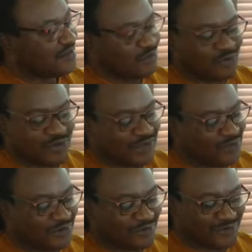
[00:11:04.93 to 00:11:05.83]
No, I
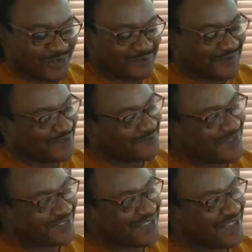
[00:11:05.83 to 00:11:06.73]
don't want to talk about the
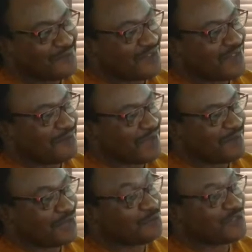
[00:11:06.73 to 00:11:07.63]
past. I'm
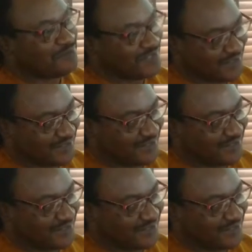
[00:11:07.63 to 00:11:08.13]
an optimist.